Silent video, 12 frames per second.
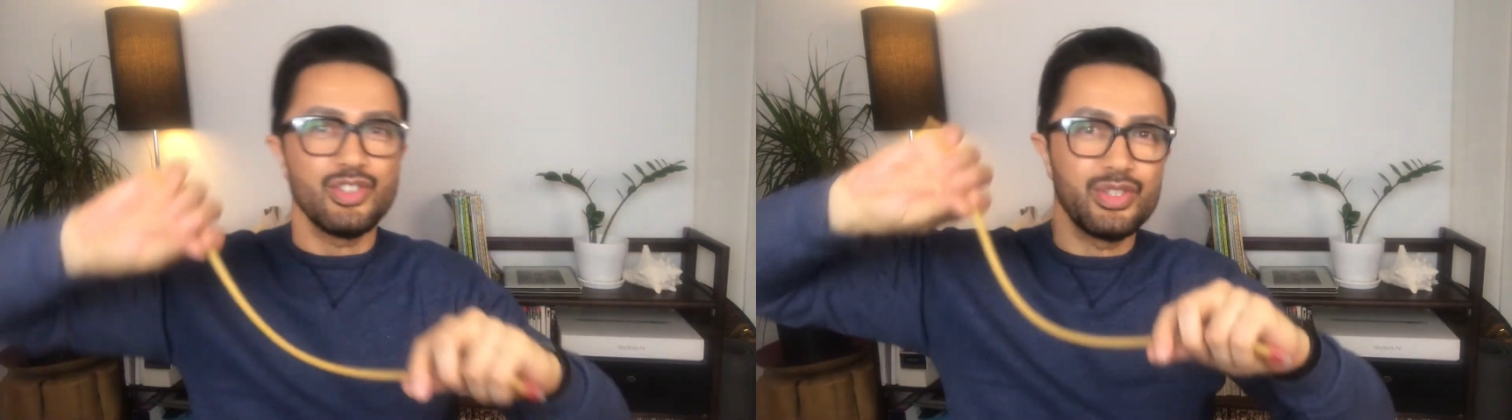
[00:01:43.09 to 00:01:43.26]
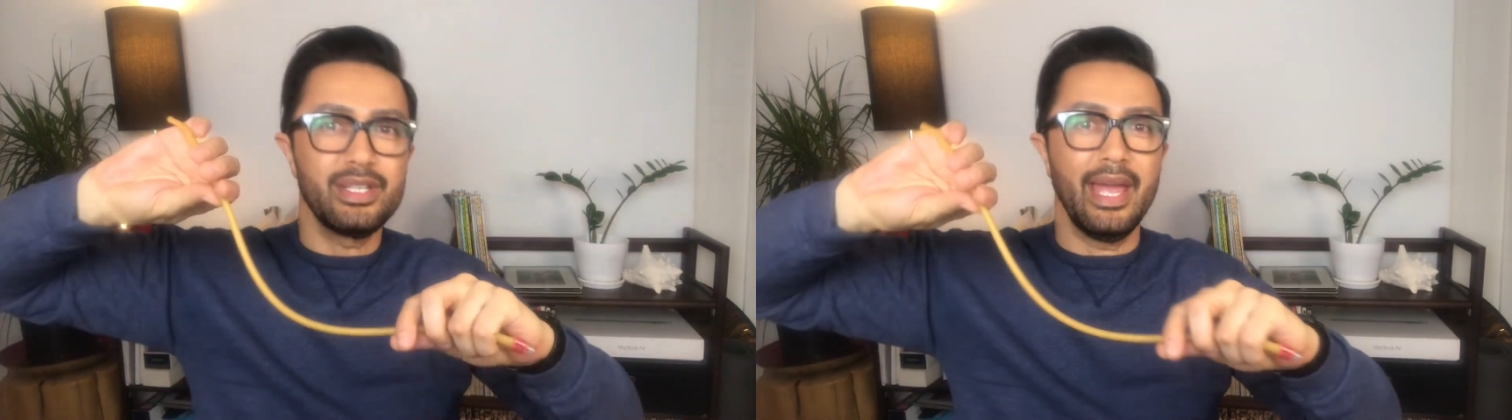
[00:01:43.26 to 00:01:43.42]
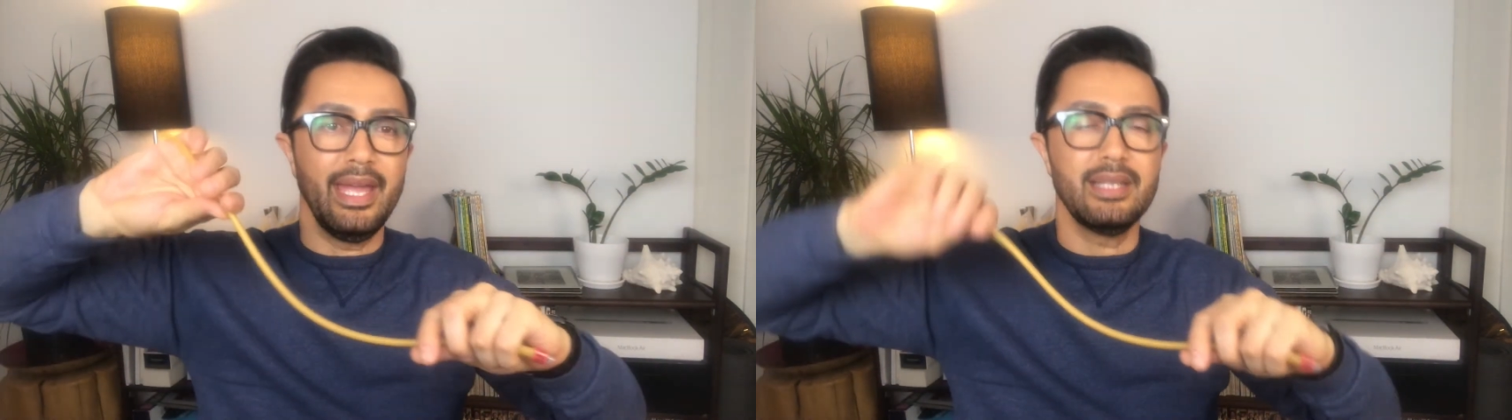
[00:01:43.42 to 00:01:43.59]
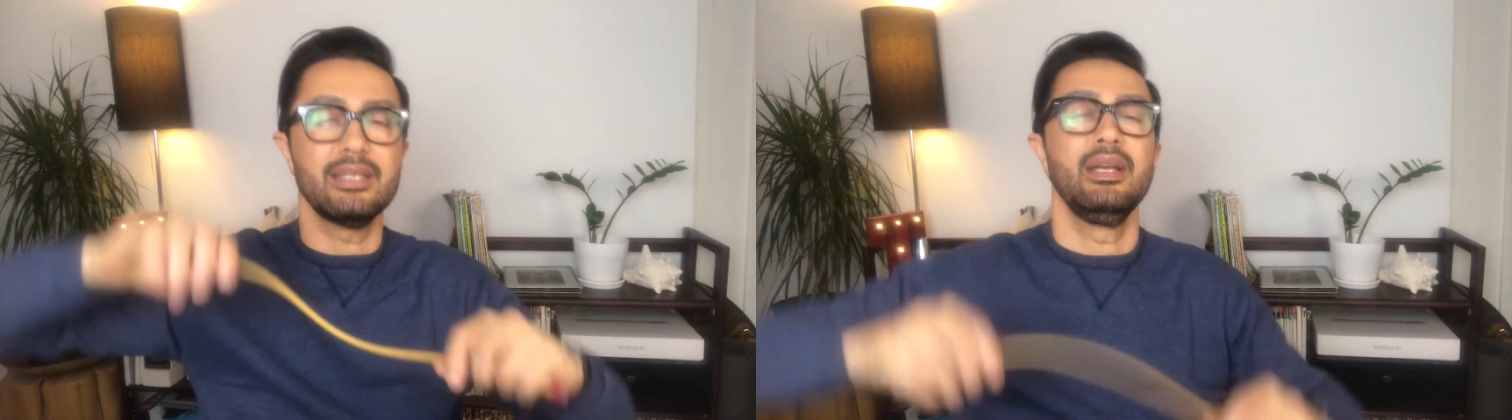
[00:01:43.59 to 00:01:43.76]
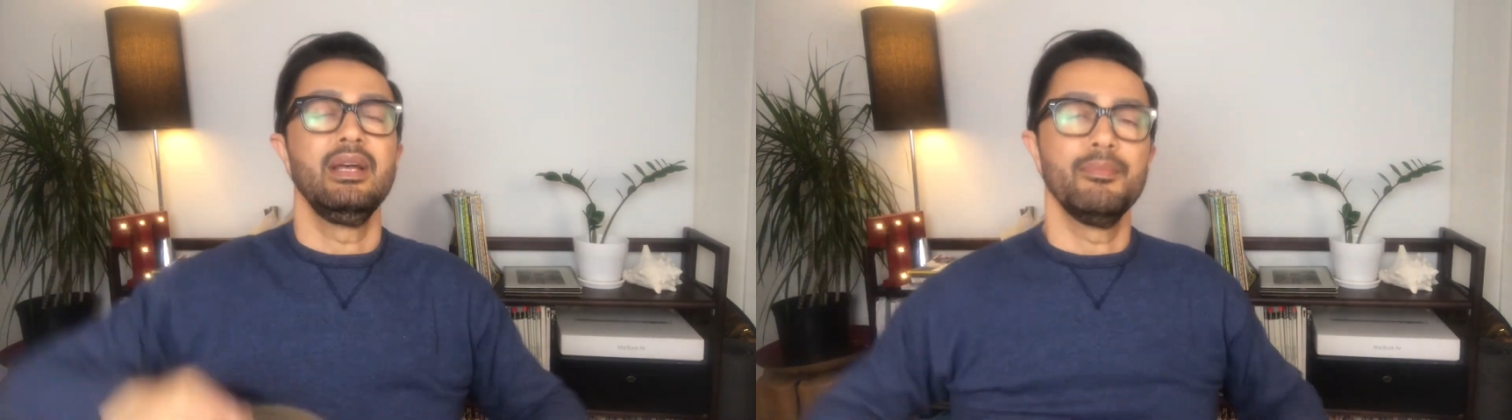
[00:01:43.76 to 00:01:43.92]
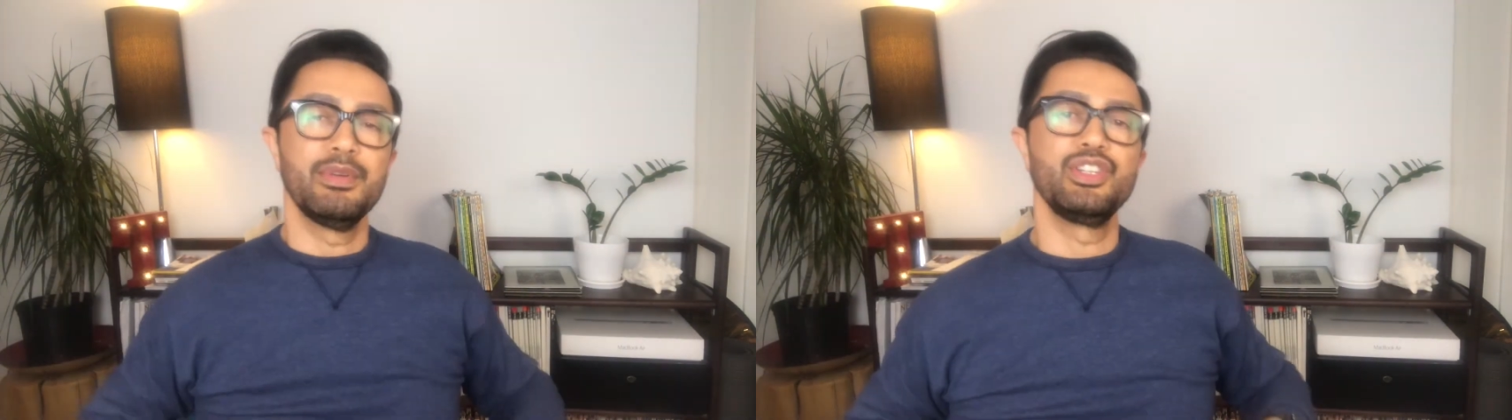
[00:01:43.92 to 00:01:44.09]
your taint,
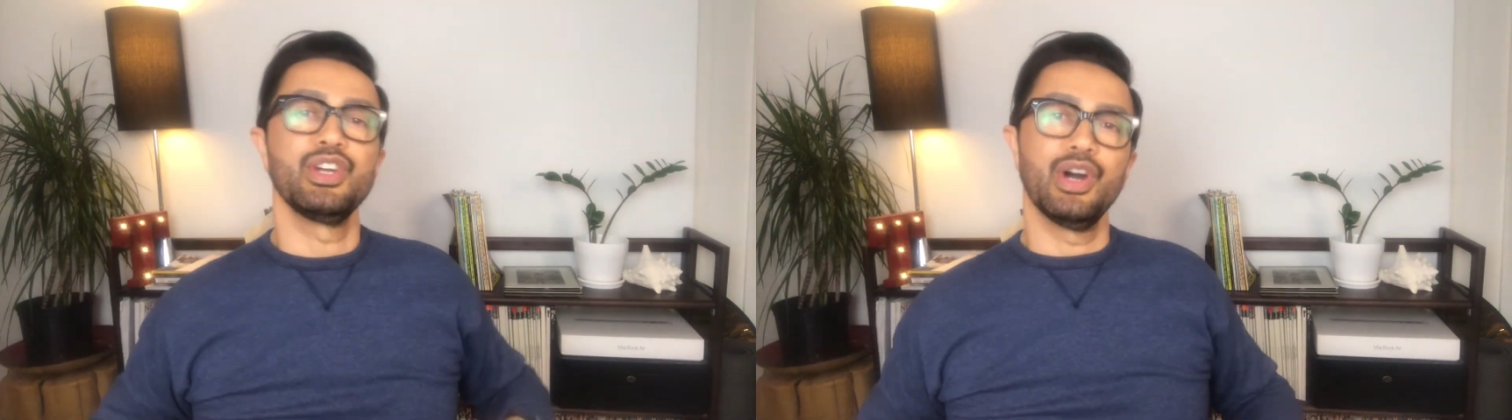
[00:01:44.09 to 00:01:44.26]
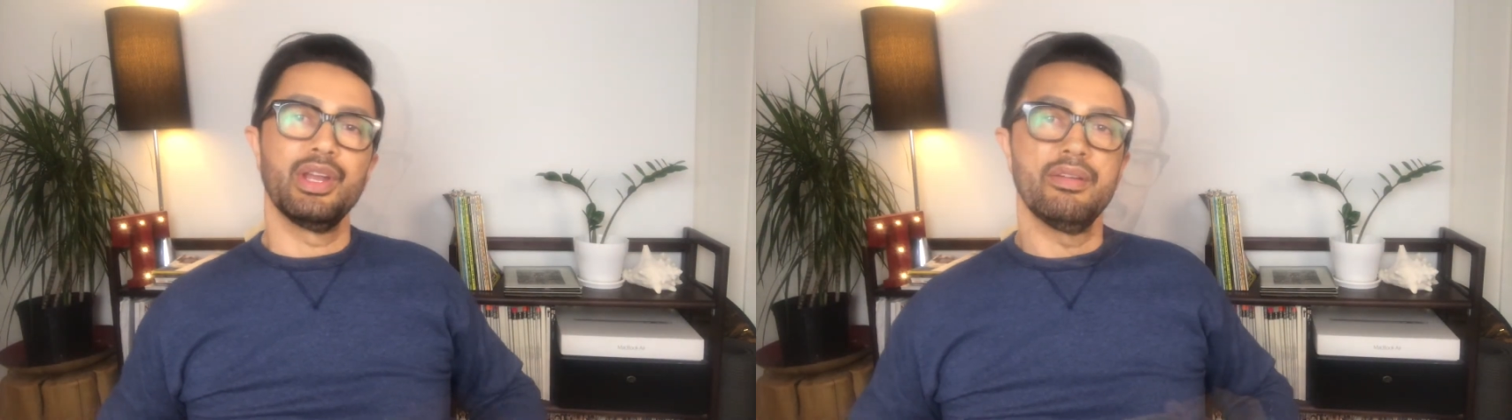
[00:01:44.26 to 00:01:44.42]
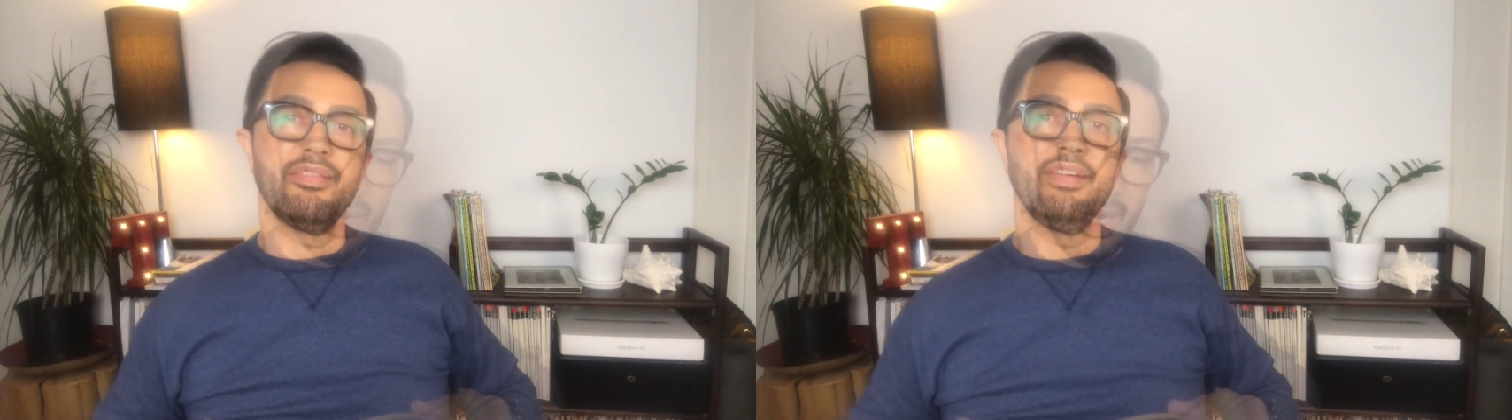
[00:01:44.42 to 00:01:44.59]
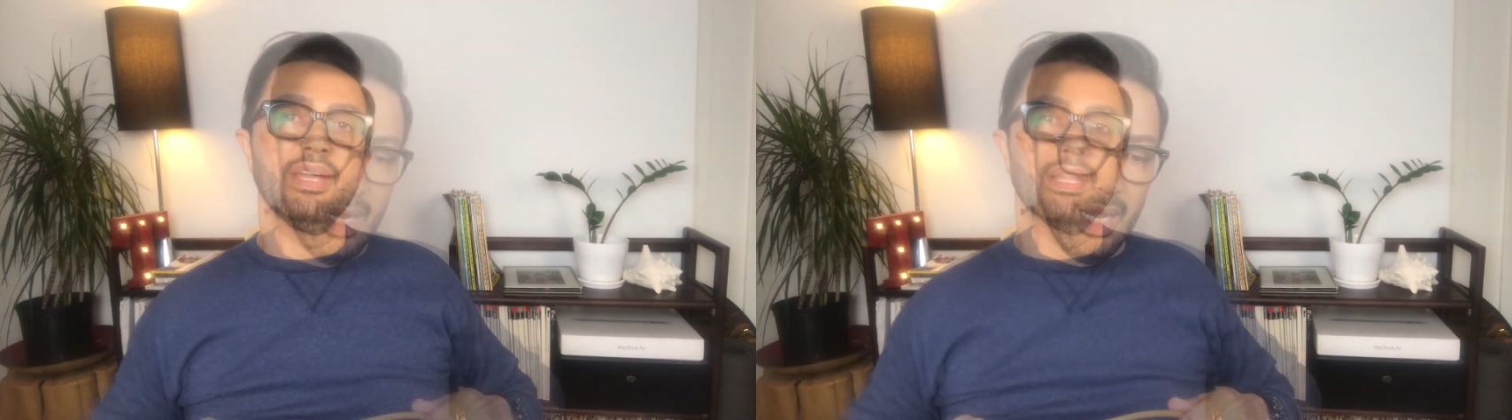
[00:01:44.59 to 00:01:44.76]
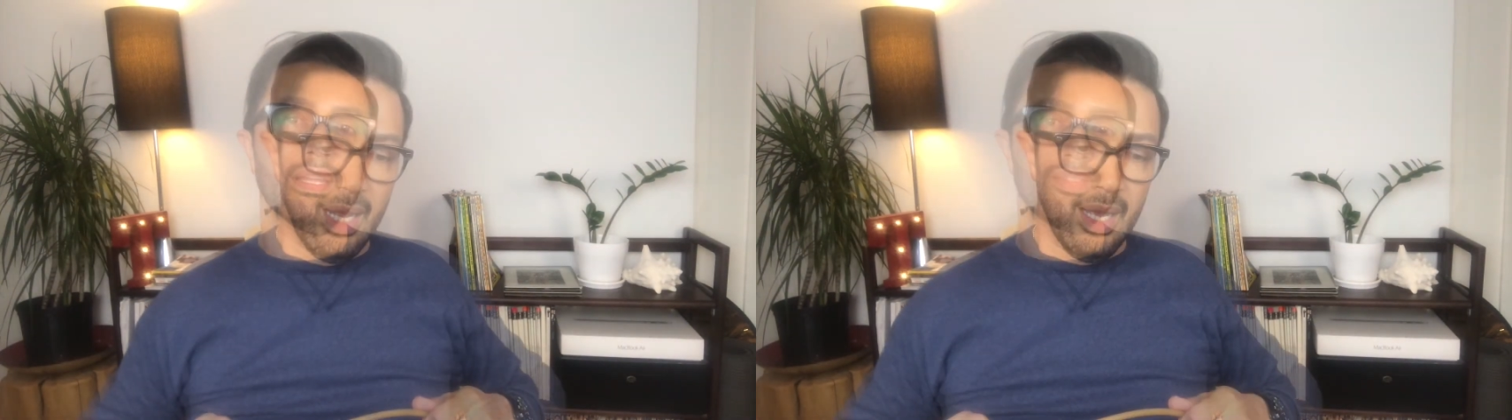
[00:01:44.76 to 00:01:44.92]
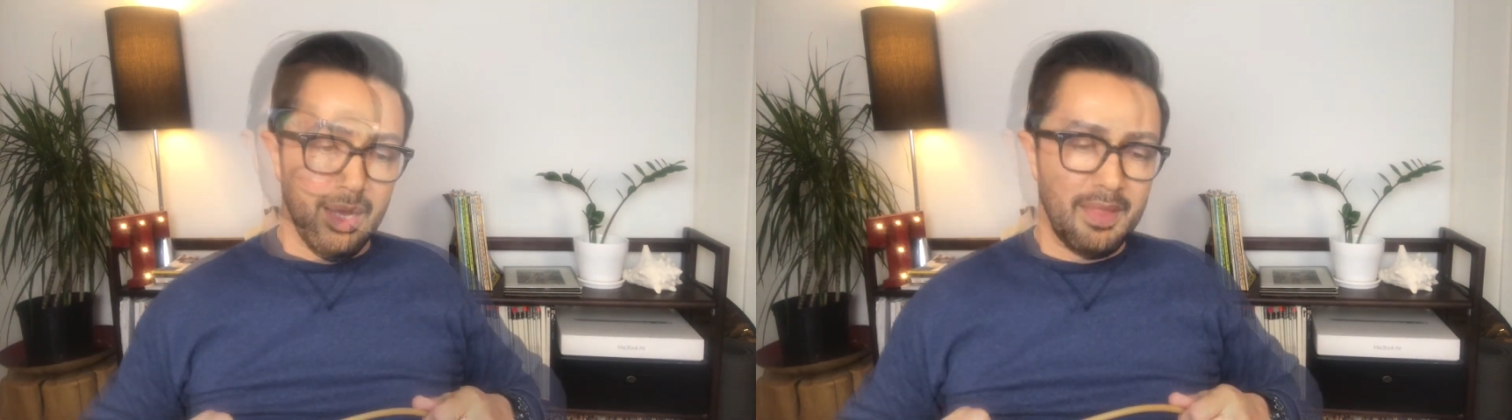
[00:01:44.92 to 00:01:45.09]
but you're going to feel it.